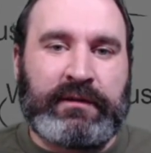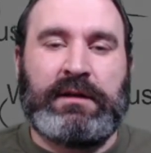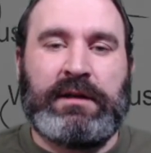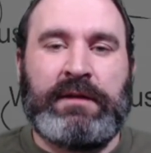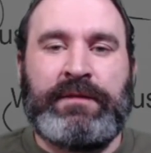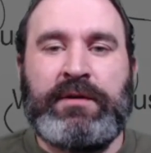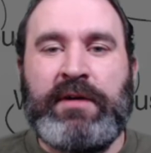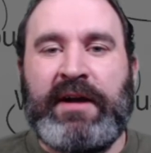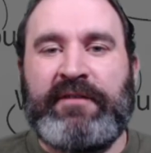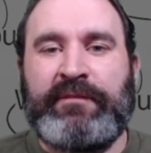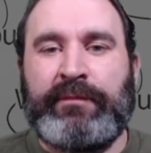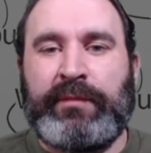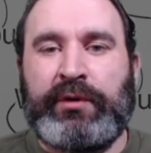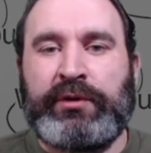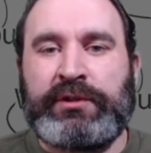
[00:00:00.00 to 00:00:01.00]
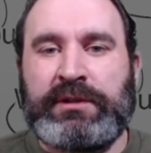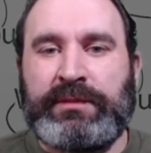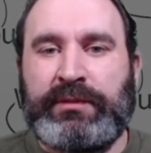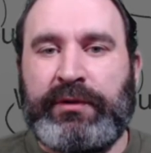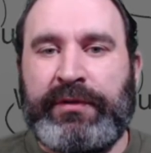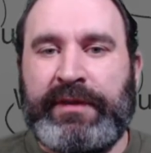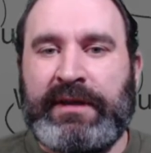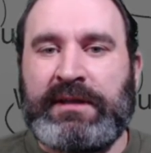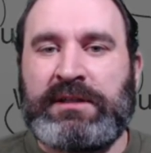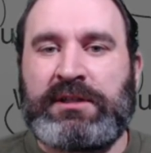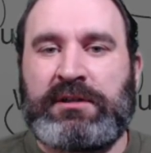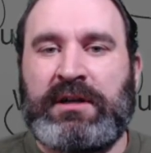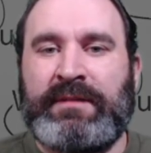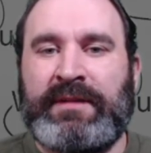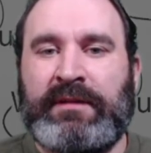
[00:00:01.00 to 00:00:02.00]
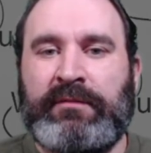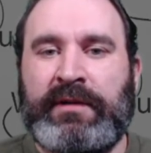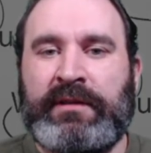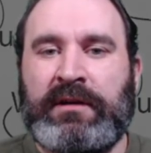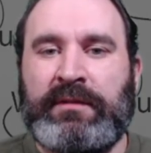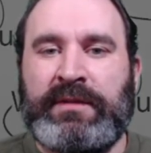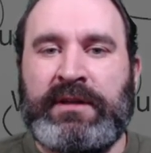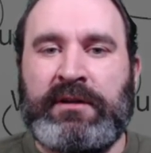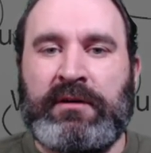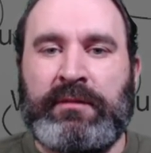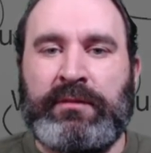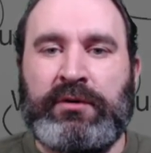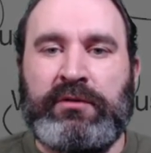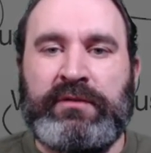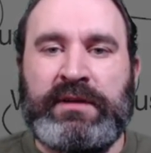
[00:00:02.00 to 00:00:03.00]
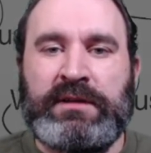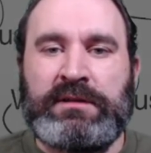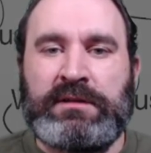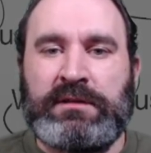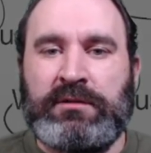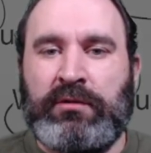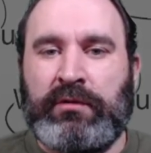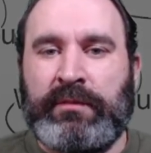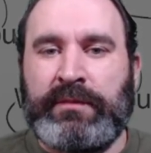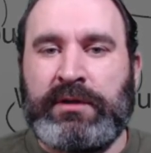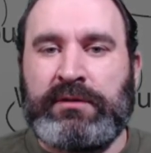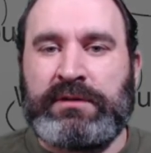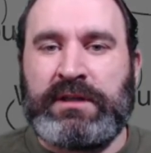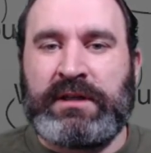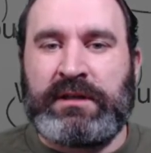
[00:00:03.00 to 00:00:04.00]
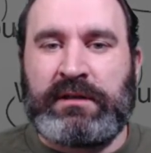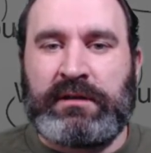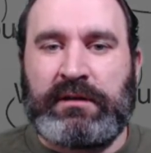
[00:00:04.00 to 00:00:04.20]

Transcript: If you have multiple things streaming, whether it be your movies, your music,